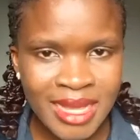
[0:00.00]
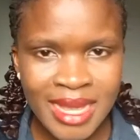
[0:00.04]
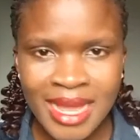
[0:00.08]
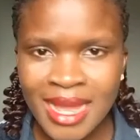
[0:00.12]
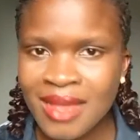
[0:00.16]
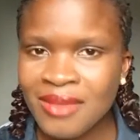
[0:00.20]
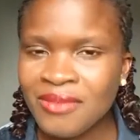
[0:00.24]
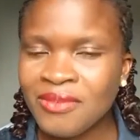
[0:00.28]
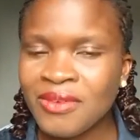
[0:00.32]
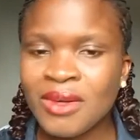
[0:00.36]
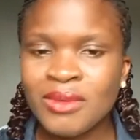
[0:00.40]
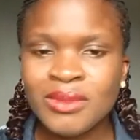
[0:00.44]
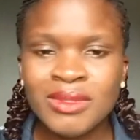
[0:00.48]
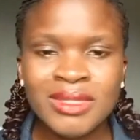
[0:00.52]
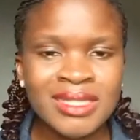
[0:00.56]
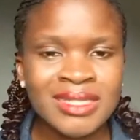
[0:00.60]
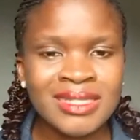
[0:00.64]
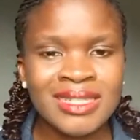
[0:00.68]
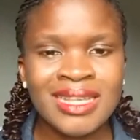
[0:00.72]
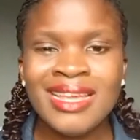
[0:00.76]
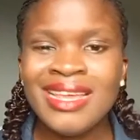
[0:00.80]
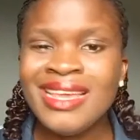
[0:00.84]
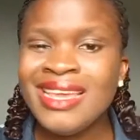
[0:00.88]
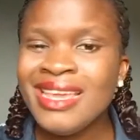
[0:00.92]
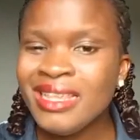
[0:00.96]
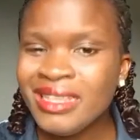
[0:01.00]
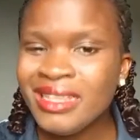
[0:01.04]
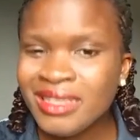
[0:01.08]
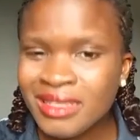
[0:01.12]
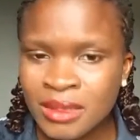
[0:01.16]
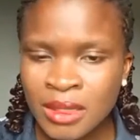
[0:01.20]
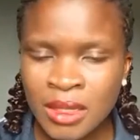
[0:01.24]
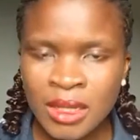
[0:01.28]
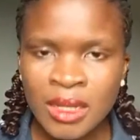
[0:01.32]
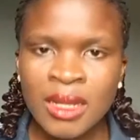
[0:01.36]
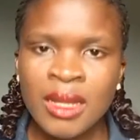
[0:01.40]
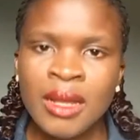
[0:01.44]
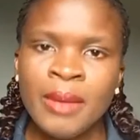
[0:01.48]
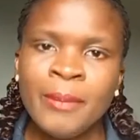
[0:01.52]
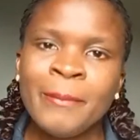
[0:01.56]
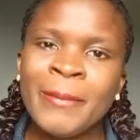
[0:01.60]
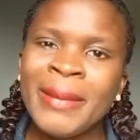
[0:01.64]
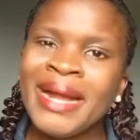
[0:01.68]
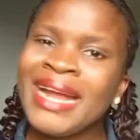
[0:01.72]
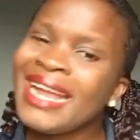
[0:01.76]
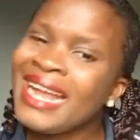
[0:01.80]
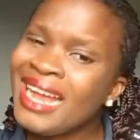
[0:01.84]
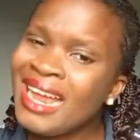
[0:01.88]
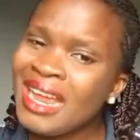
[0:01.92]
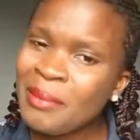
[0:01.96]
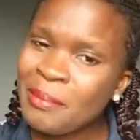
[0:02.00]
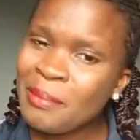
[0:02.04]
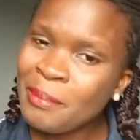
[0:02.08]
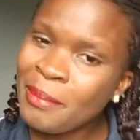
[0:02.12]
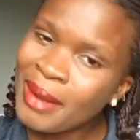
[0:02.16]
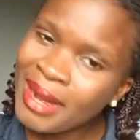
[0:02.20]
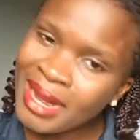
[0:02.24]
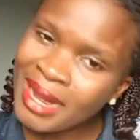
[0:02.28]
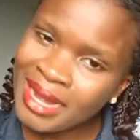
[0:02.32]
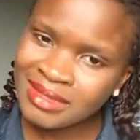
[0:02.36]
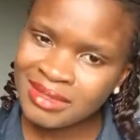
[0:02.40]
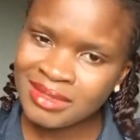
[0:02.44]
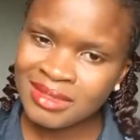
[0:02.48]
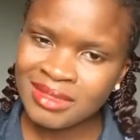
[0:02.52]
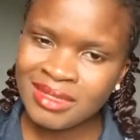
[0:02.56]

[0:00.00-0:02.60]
I found it in my iPad